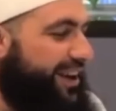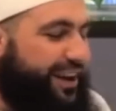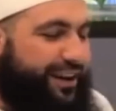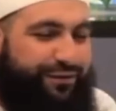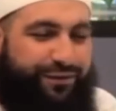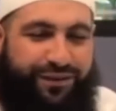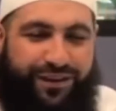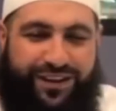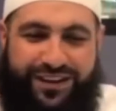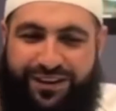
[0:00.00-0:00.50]
in
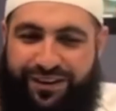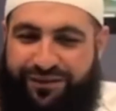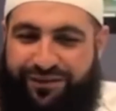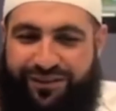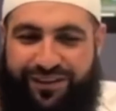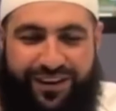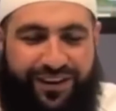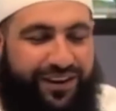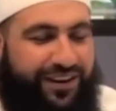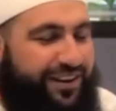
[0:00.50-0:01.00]
front of
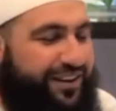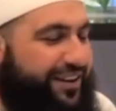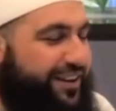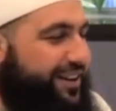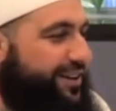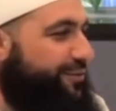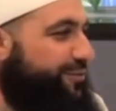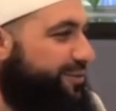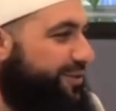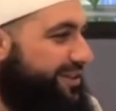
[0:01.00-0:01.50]

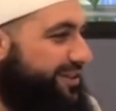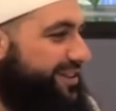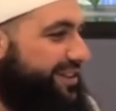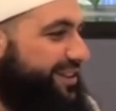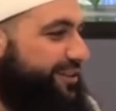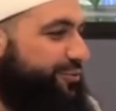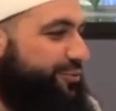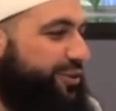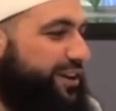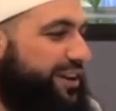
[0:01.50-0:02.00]

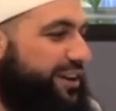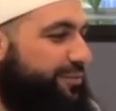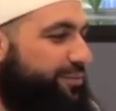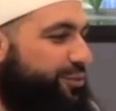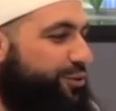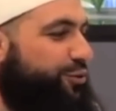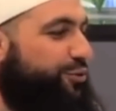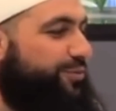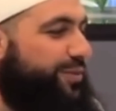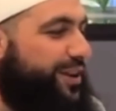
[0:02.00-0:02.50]
it really
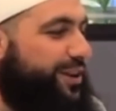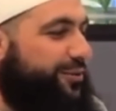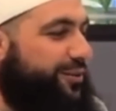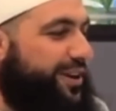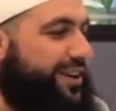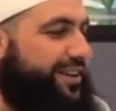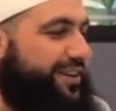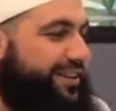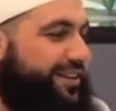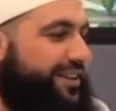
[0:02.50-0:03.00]
blew me
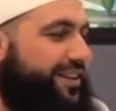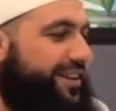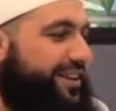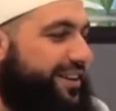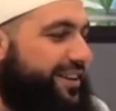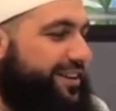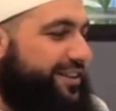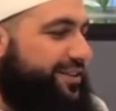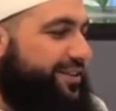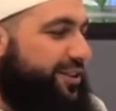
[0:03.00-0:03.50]
away.
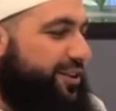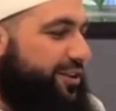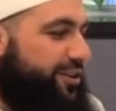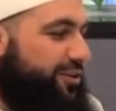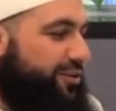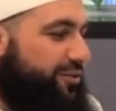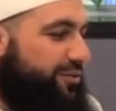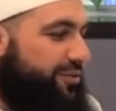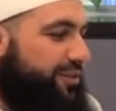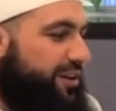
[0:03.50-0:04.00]

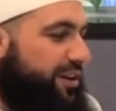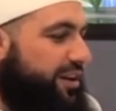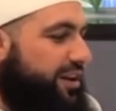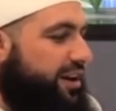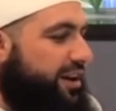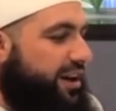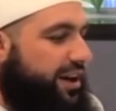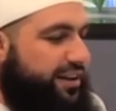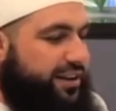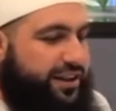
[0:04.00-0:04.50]
So,
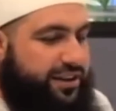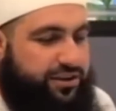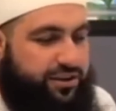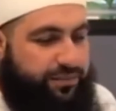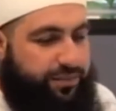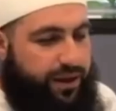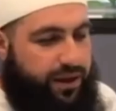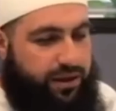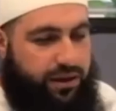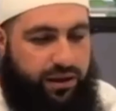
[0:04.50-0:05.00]
and then
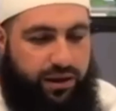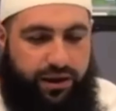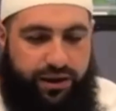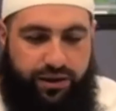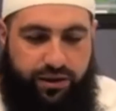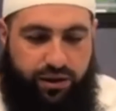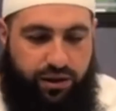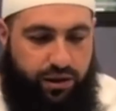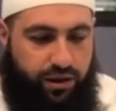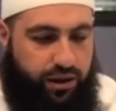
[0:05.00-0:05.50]
subhanAllah,
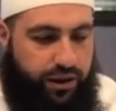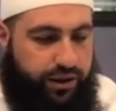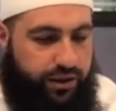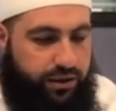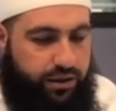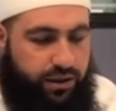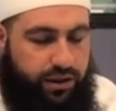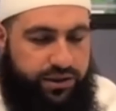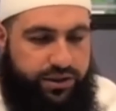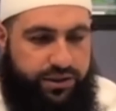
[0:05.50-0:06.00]

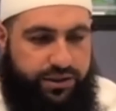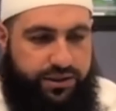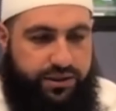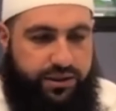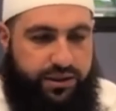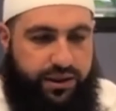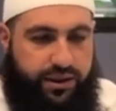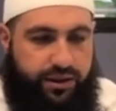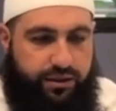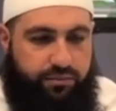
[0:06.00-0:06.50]

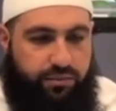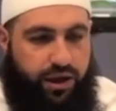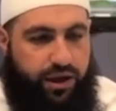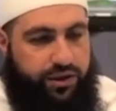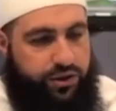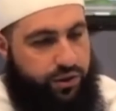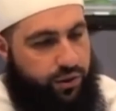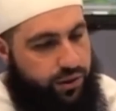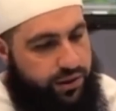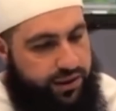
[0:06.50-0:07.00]
I
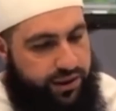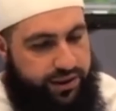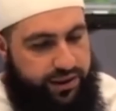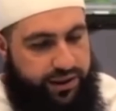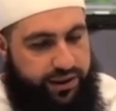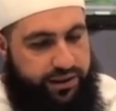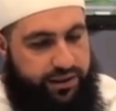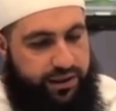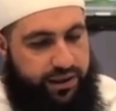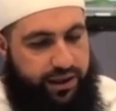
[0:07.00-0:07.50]
turned to
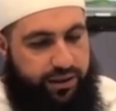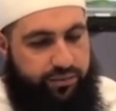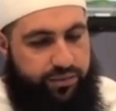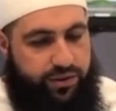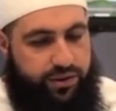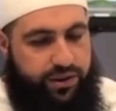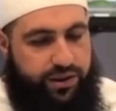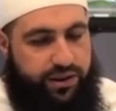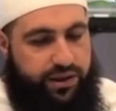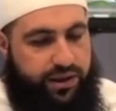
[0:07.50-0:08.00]
deen,
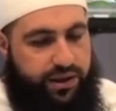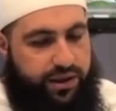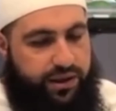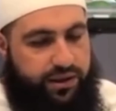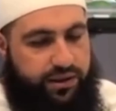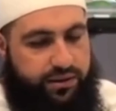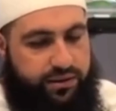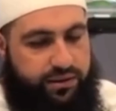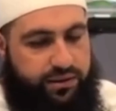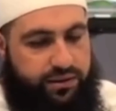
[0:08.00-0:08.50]

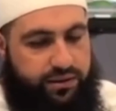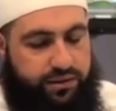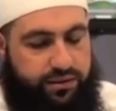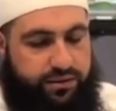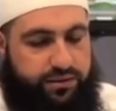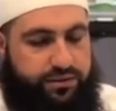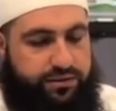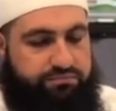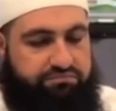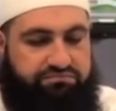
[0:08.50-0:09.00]
alhamdulillah,
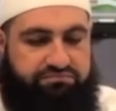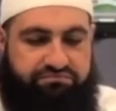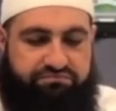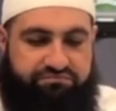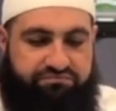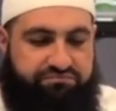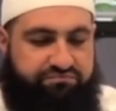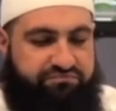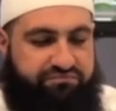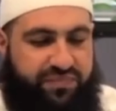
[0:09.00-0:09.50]

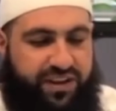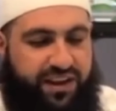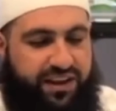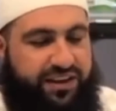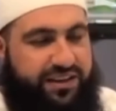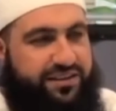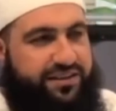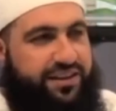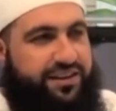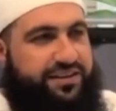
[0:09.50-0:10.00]
and I
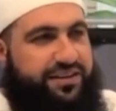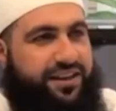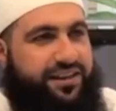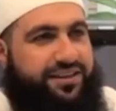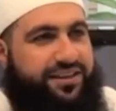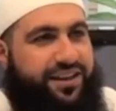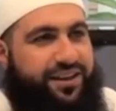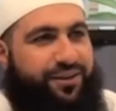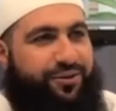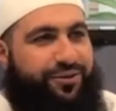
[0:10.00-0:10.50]
guess, as they
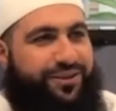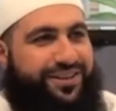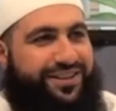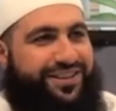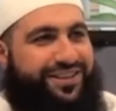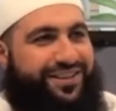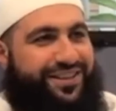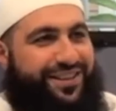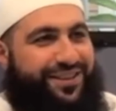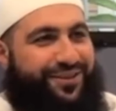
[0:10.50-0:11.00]
say, the rest
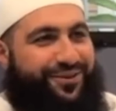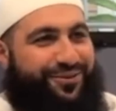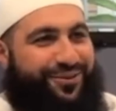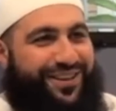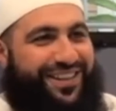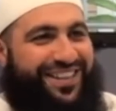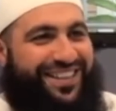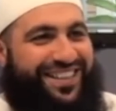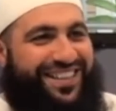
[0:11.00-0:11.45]
is history.